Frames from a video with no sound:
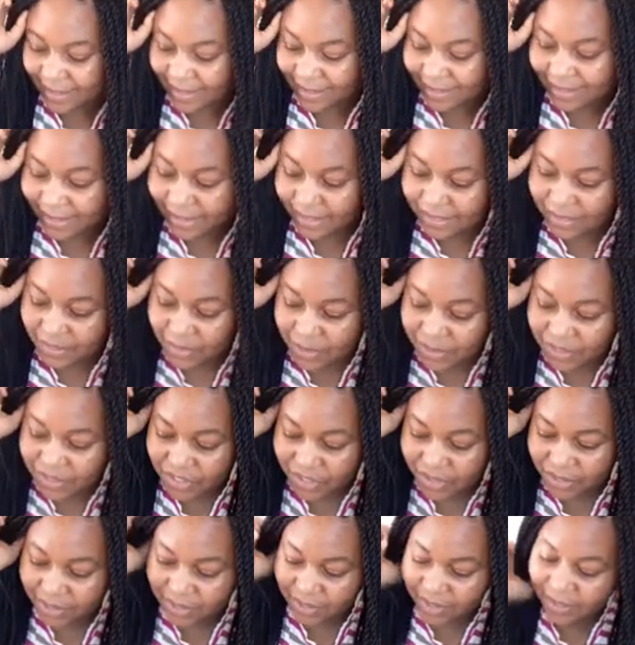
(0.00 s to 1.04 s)
Next
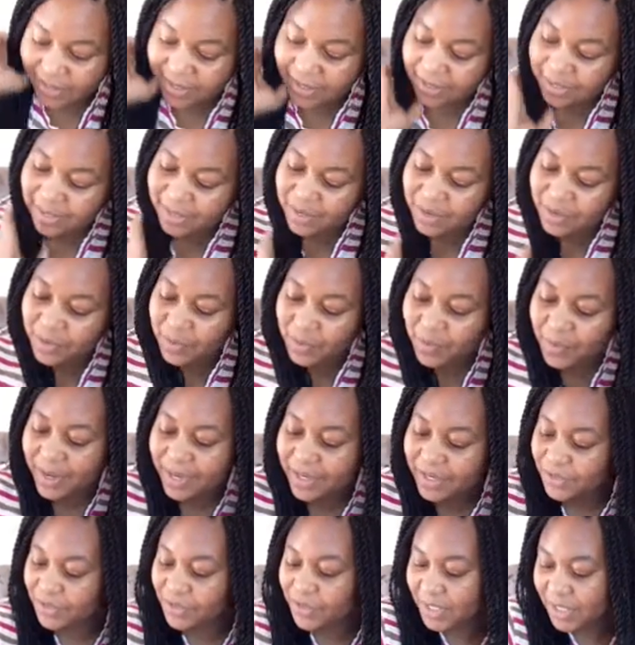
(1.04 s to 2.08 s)
question. Why
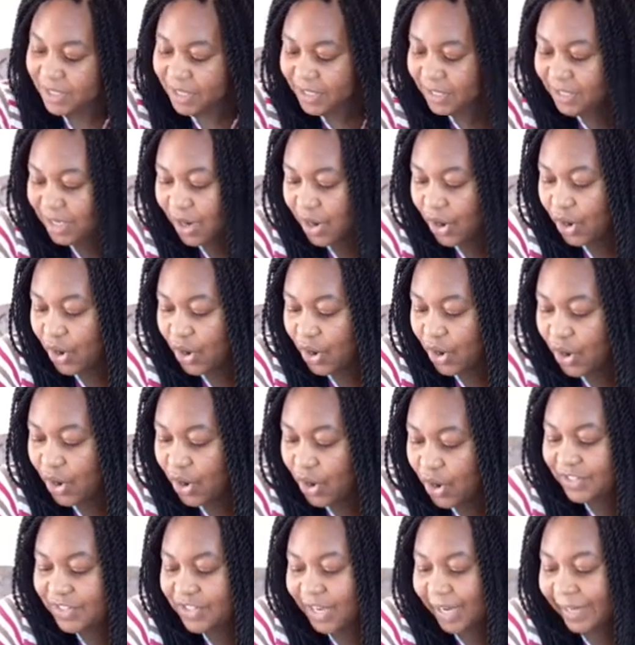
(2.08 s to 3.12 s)
do you eat a lot of
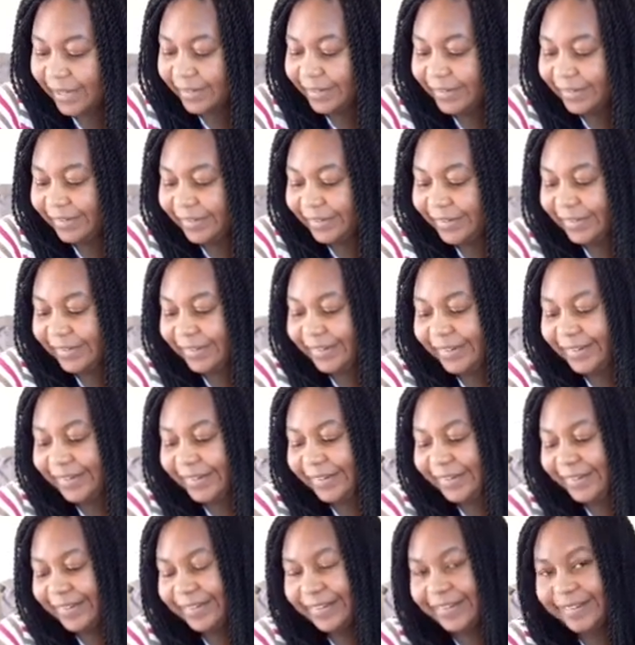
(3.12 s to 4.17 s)
junk?
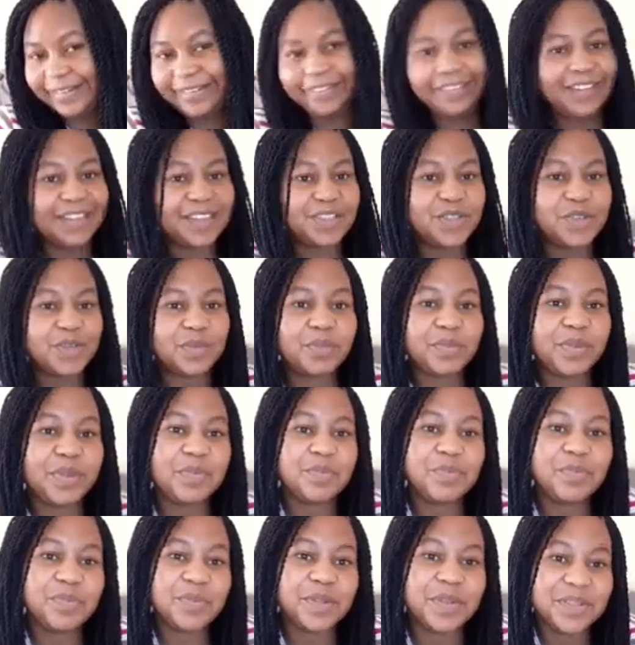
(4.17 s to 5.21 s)
Look at your
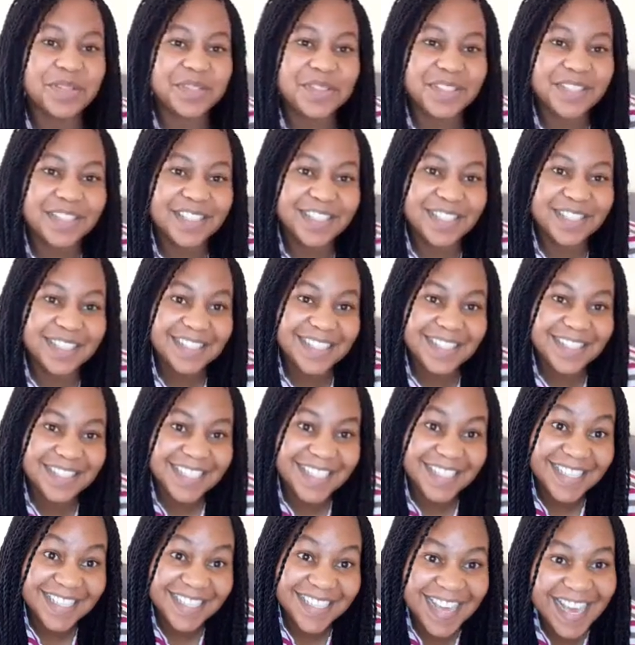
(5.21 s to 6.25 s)
pimples.
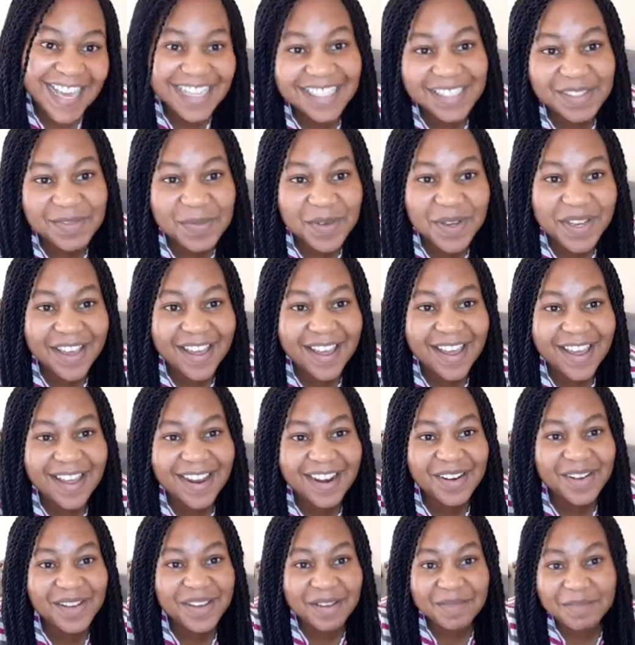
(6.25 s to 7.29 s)
Yes,
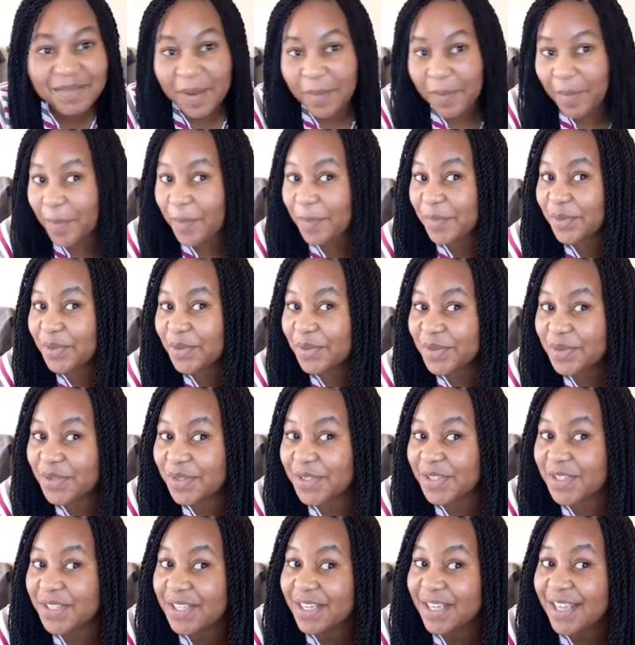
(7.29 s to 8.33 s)
Miguel, look at my
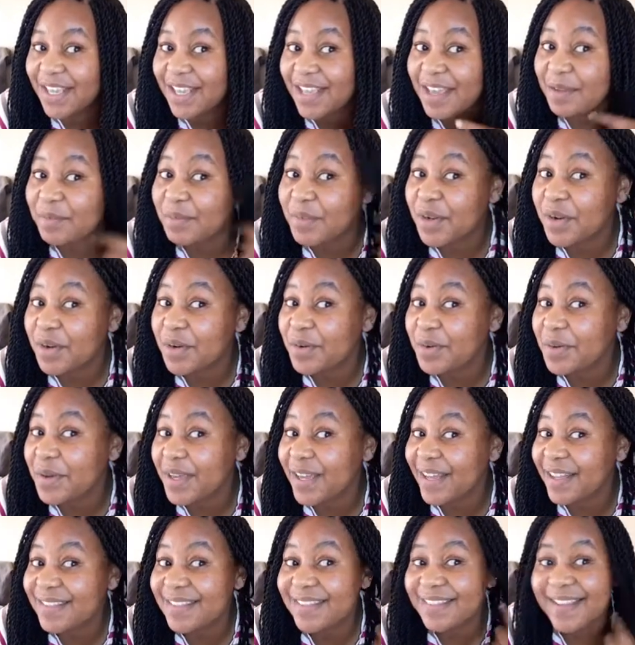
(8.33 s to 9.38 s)
pimples. I'm
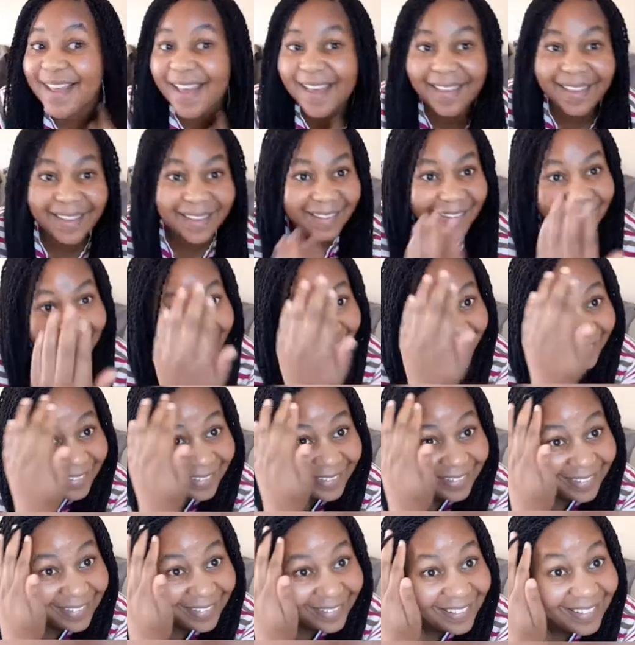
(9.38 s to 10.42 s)
glowing, aren't I?
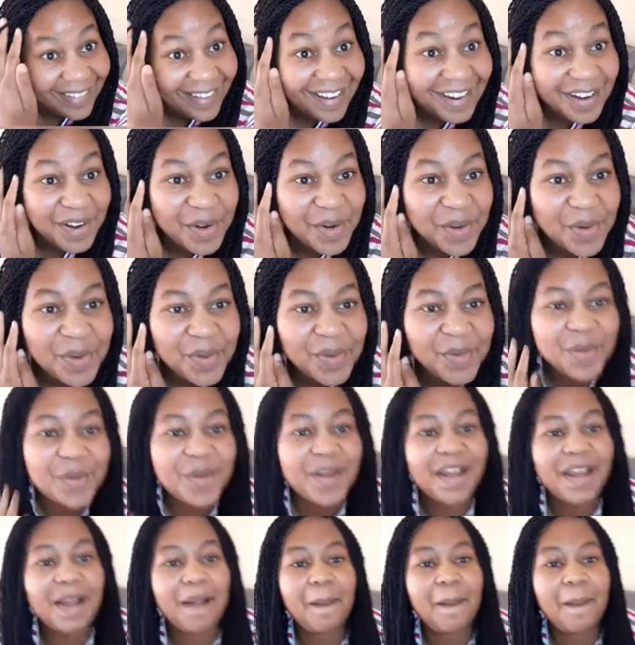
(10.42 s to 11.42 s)
Can't glow.